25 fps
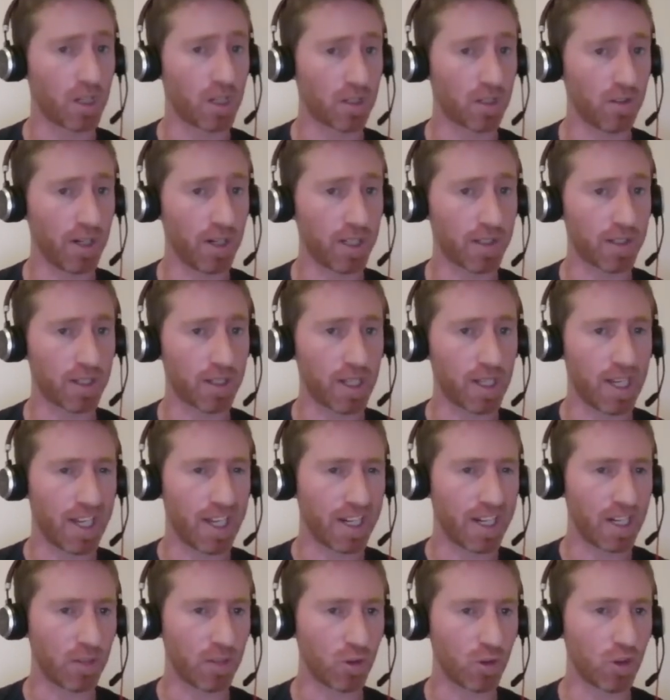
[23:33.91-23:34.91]
Great.
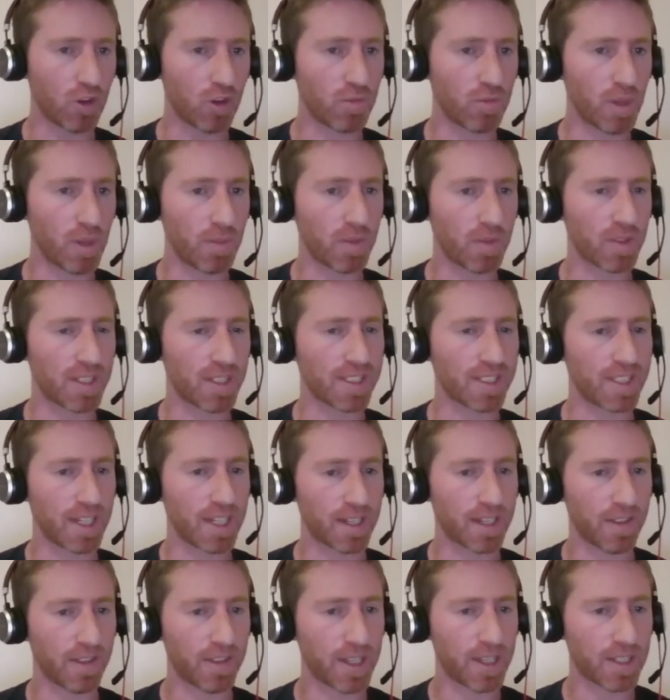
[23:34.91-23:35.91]
Now, do you remember the
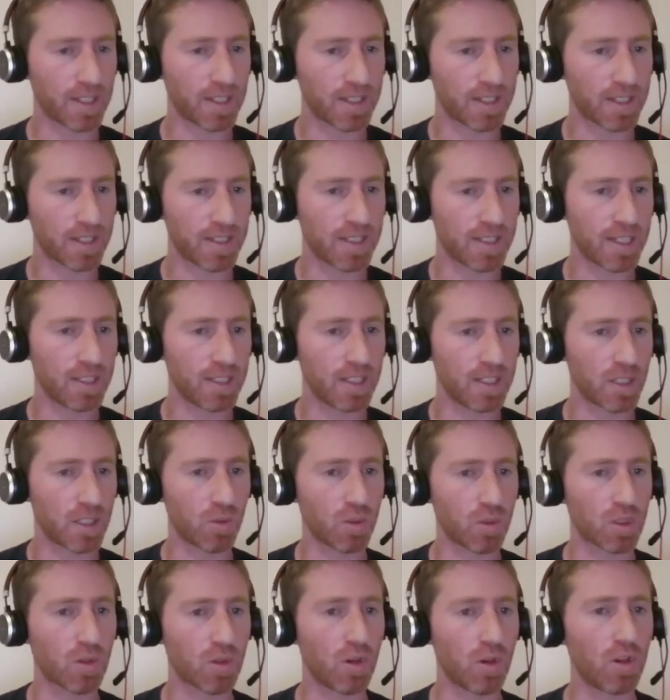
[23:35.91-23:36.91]
second thing that I said? It
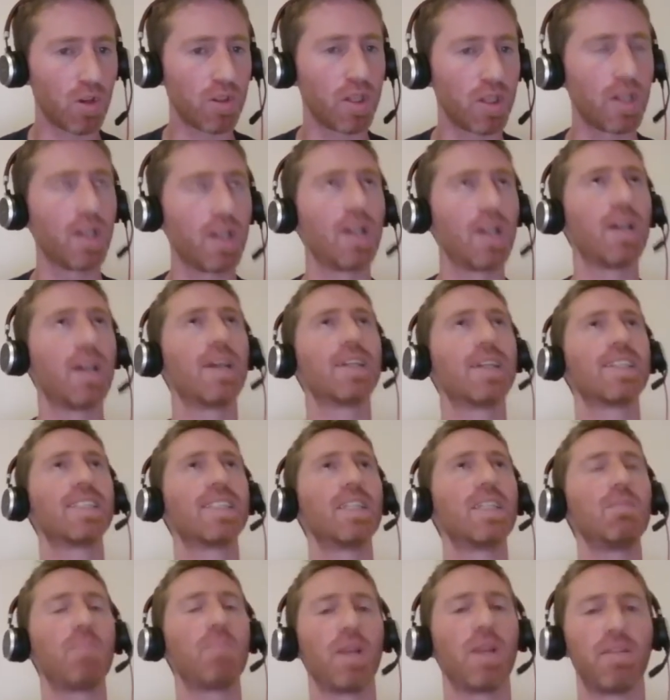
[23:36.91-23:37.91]
was called
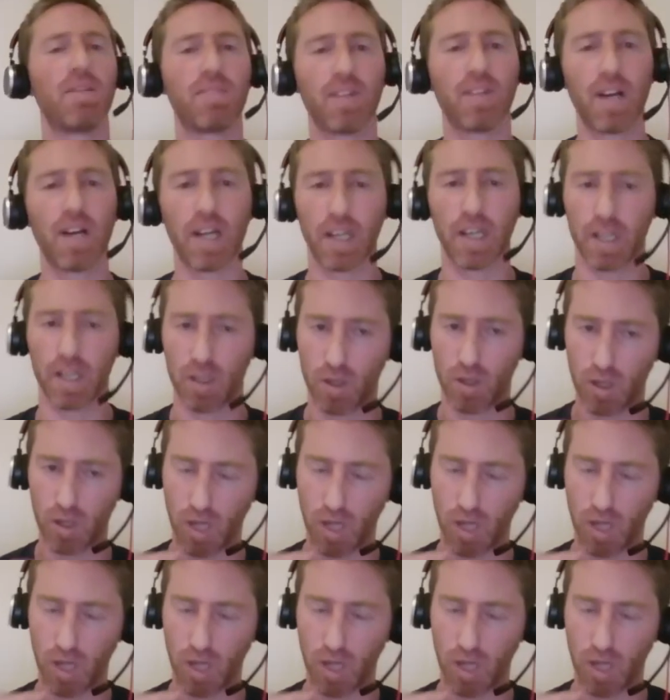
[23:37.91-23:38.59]
simplify.